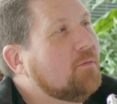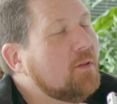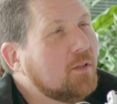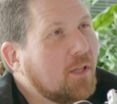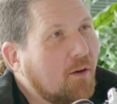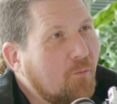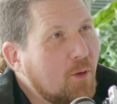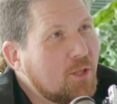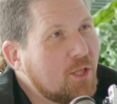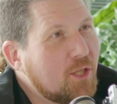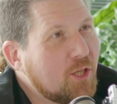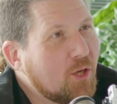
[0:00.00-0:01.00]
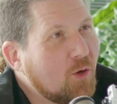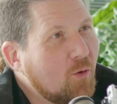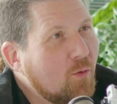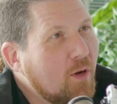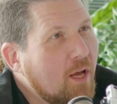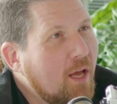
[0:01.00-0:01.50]
you love what you
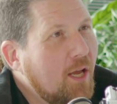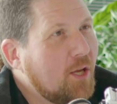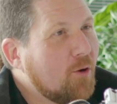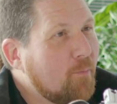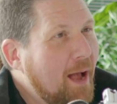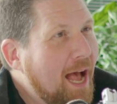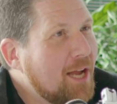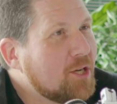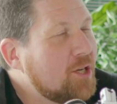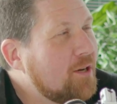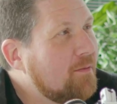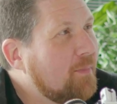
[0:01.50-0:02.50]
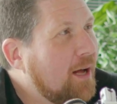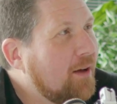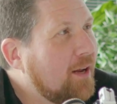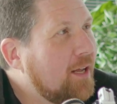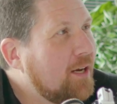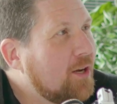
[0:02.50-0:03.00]
do, you're passionate
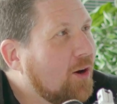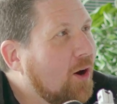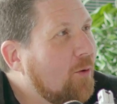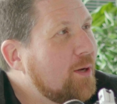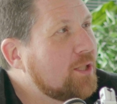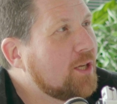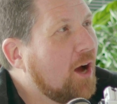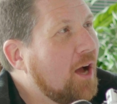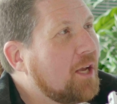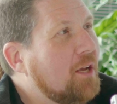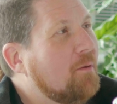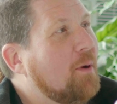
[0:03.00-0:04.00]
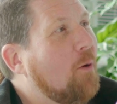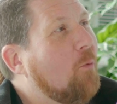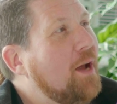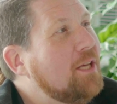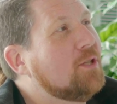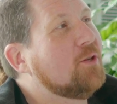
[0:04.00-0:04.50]
about it, and you're always talking about
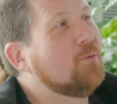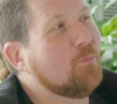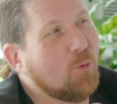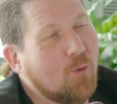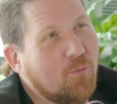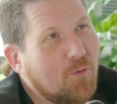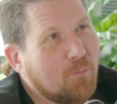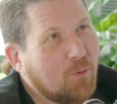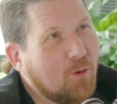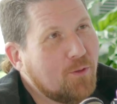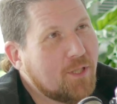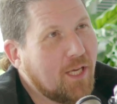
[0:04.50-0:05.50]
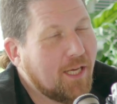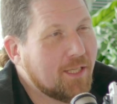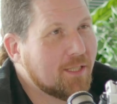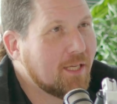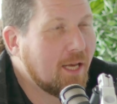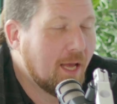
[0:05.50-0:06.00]
ways to improve the process,